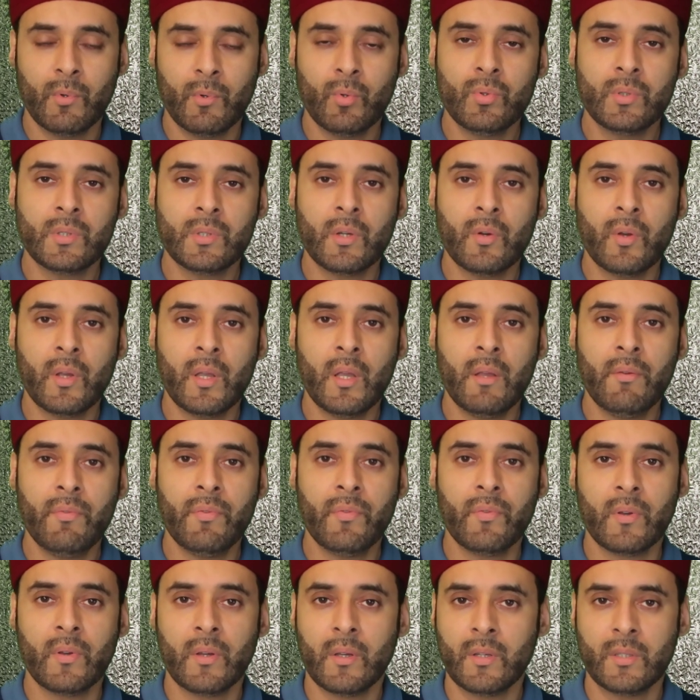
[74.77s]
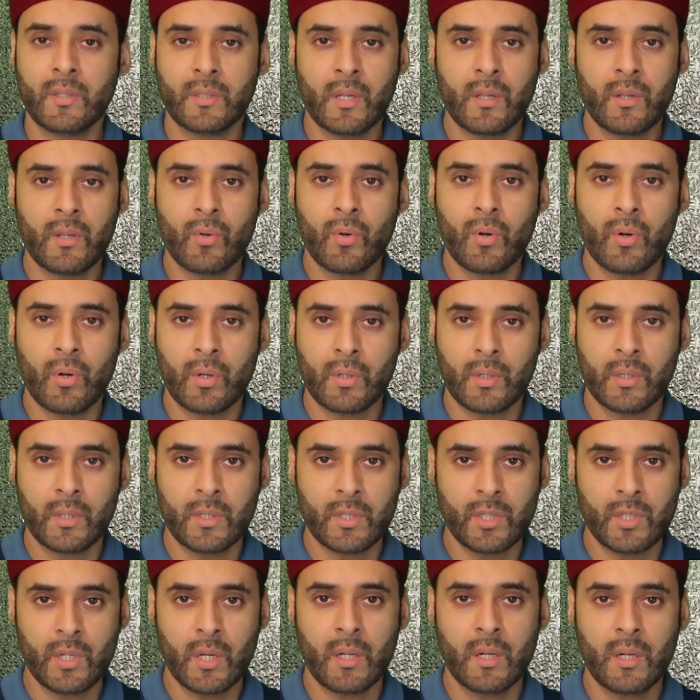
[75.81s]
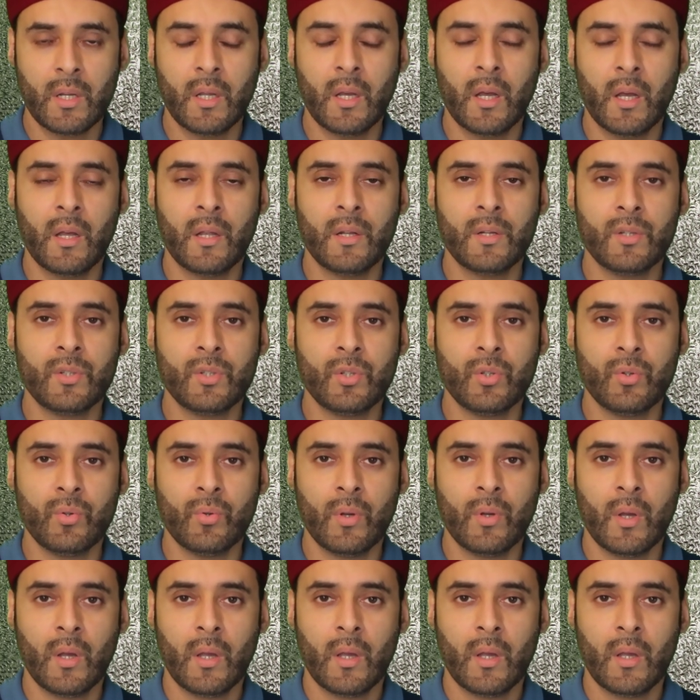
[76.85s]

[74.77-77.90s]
Also, if say you're on a journey and you